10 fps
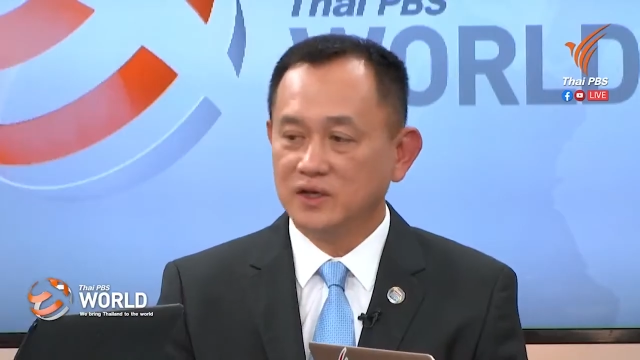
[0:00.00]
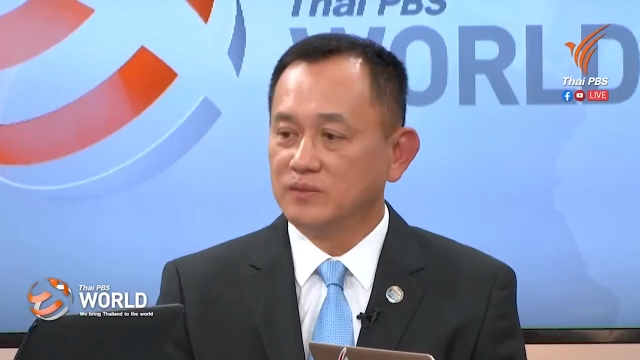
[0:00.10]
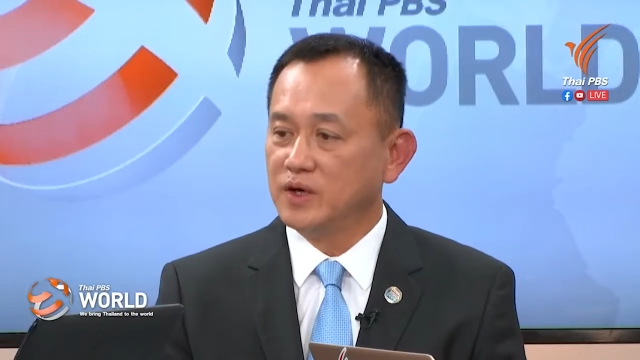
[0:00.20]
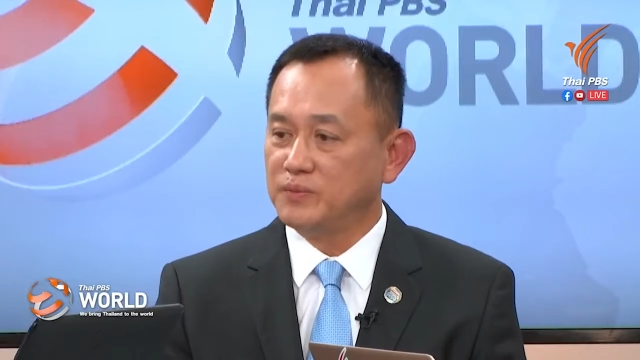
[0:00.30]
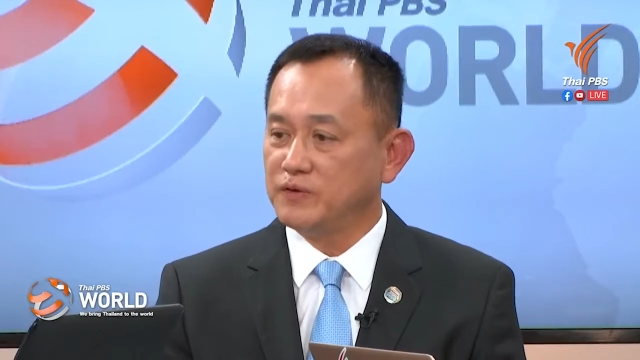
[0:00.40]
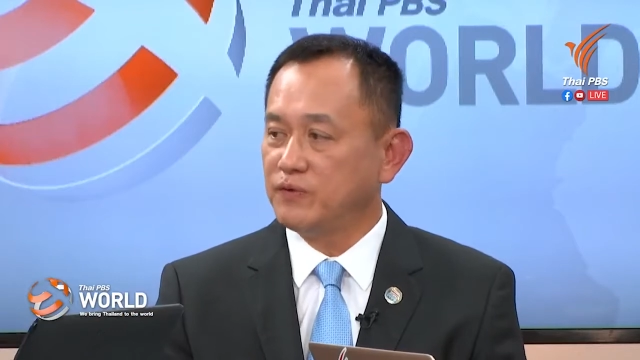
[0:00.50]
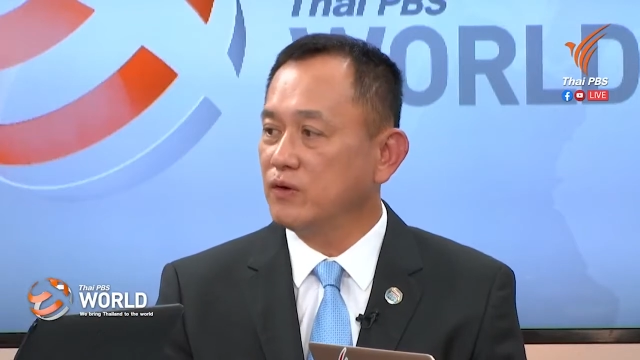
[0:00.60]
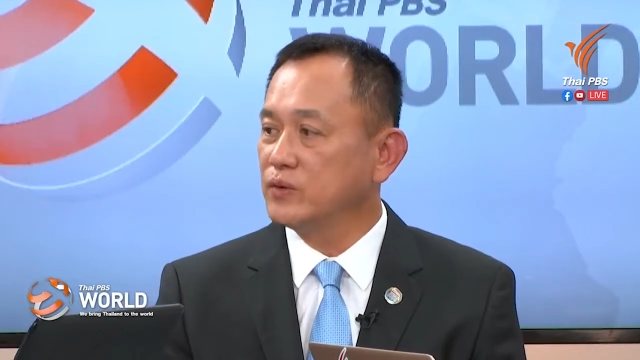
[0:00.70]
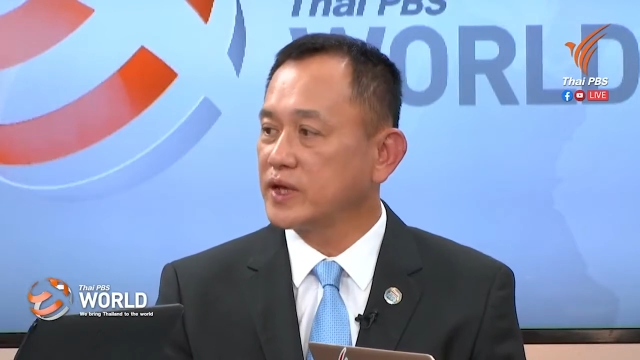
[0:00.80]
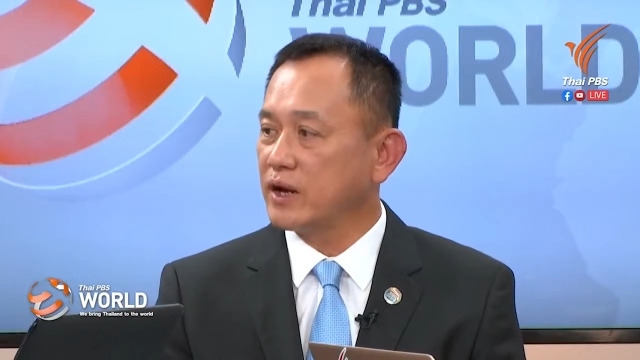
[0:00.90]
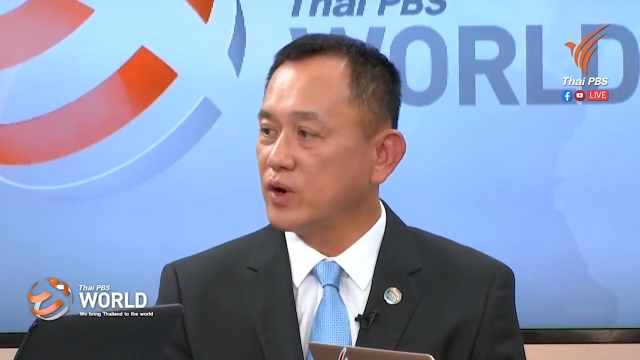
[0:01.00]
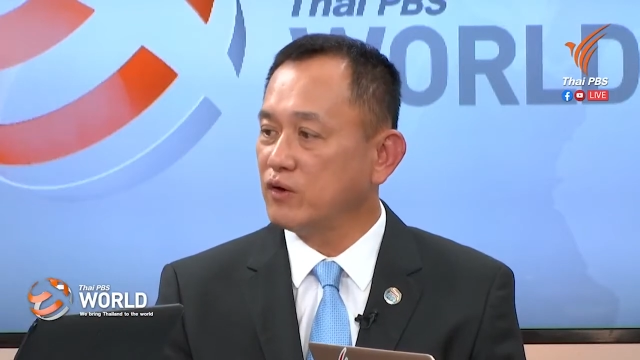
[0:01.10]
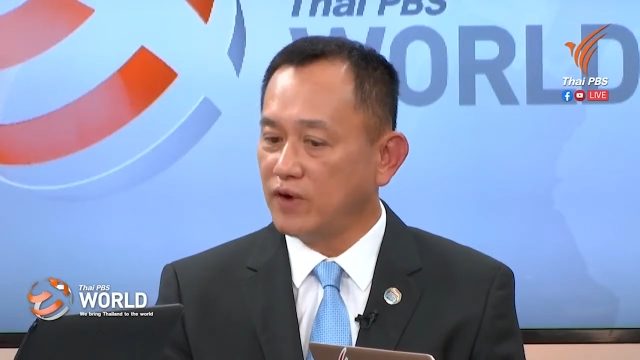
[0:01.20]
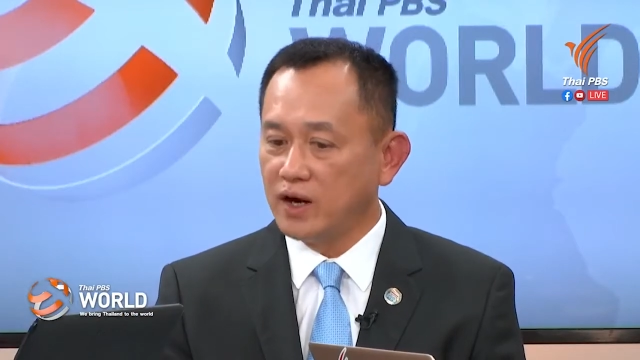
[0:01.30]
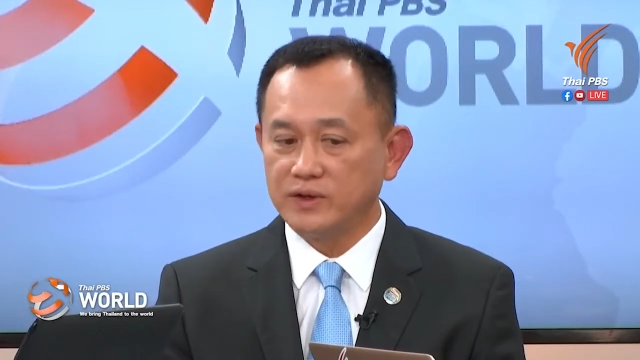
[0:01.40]
But before we get rid of
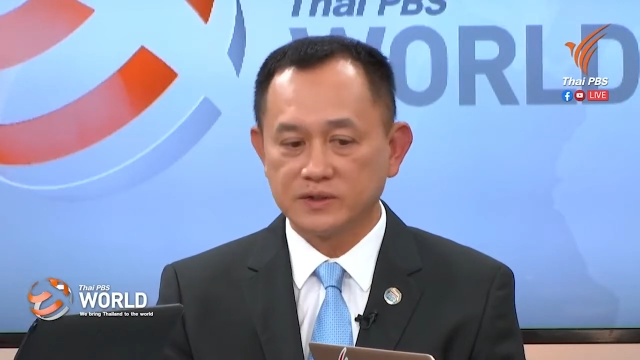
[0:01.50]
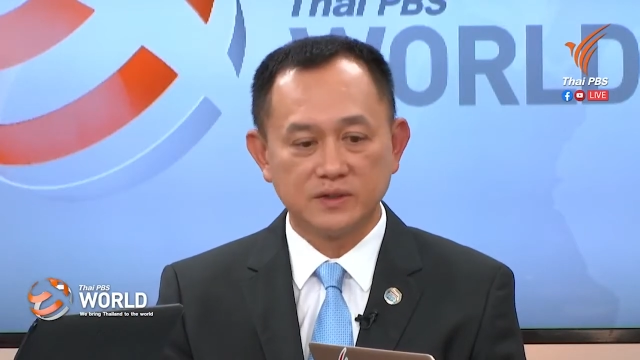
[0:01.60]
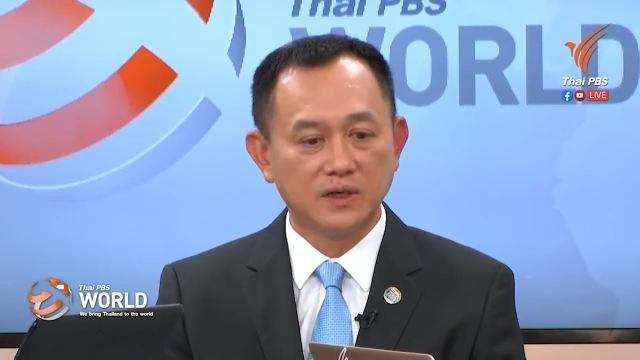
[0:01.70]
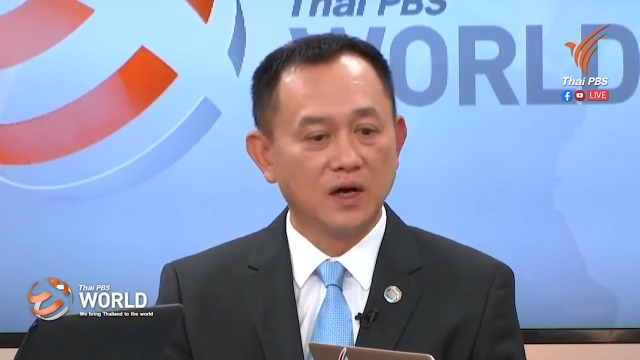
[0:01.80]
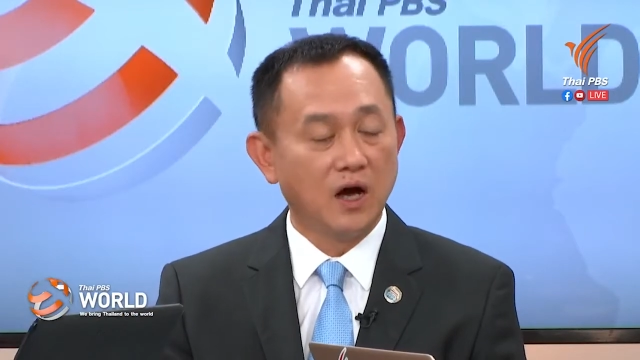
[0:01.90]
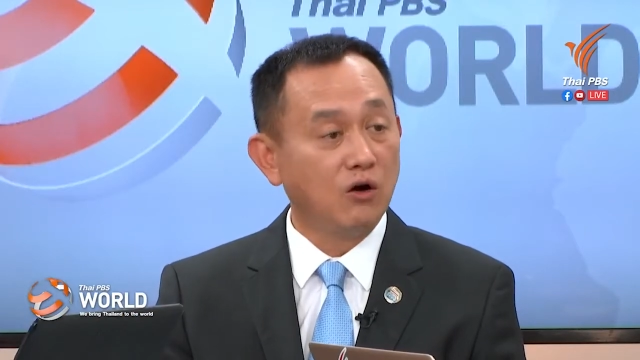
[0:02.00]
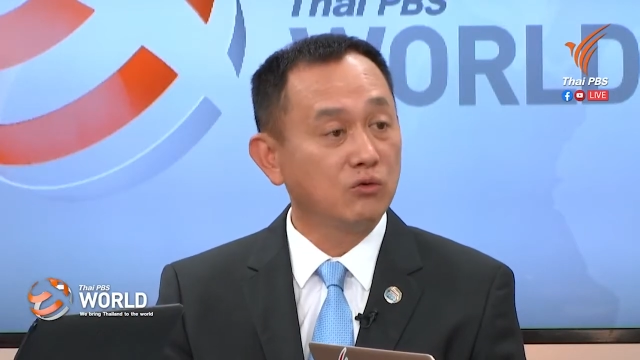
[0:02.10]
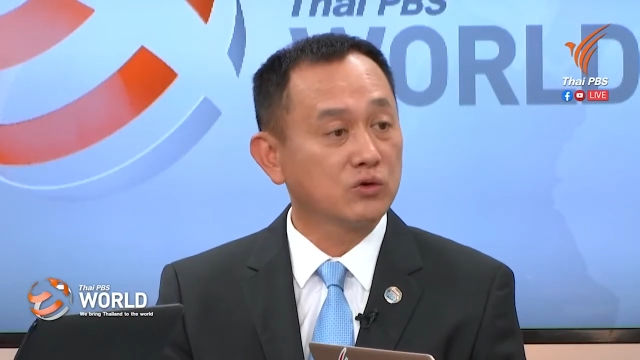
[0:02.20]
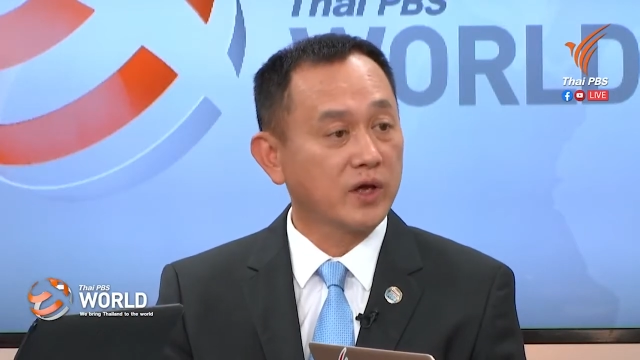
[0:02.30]
virus, how